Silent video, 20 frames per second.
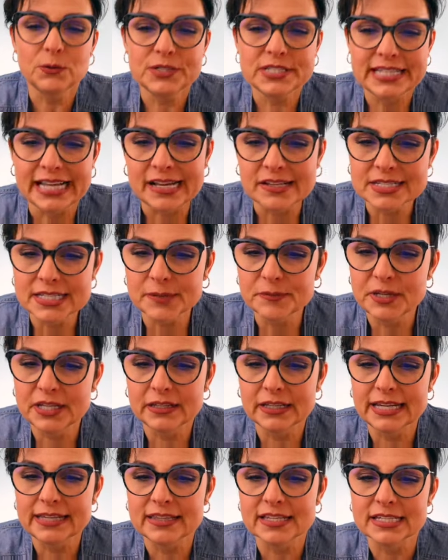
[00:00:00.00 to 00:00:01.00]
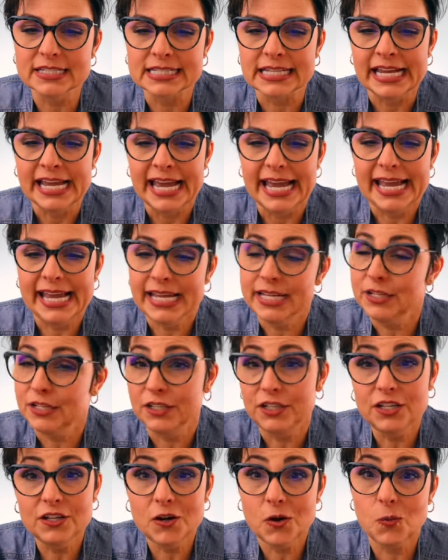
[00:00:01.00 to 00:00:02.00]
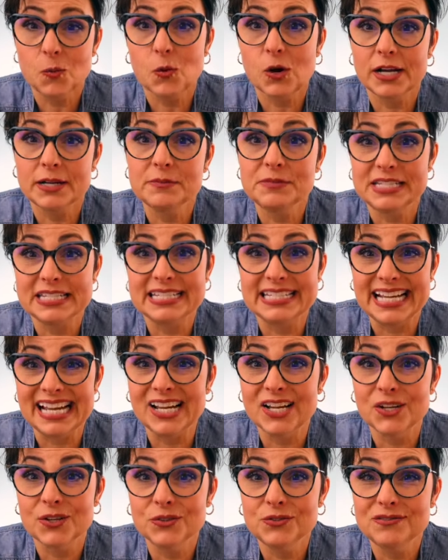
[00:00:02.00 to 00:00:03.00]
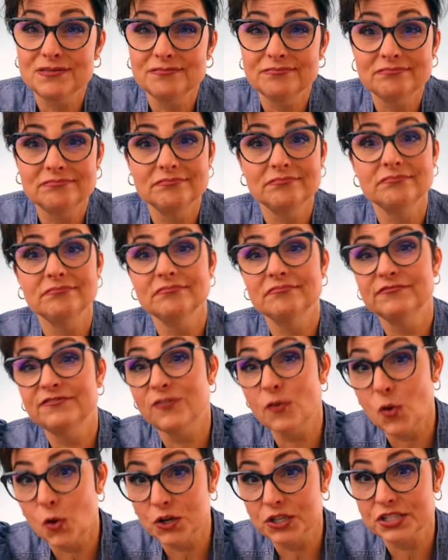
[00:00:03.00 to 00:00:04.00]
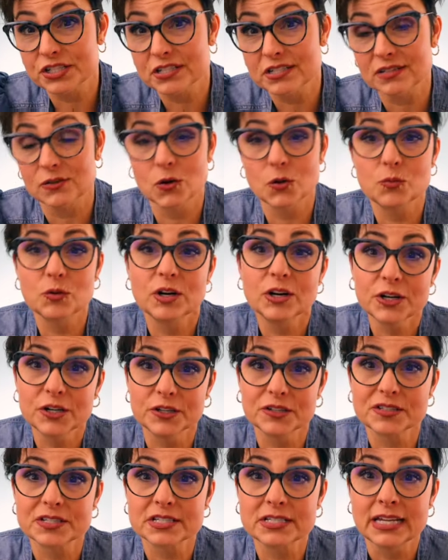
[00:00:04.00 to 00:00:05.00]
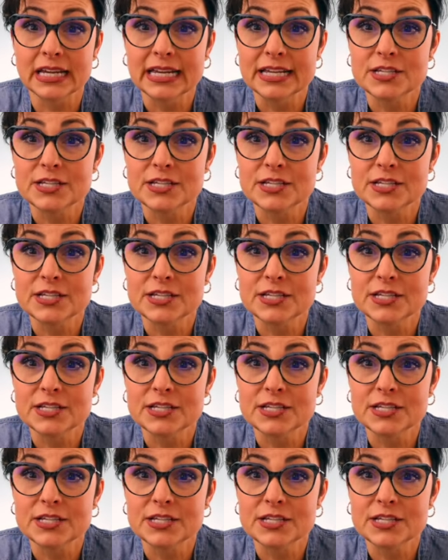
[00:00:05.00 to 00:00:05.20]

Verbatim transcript: would sound something like this. And you don't want them to sound forced or rehearsed.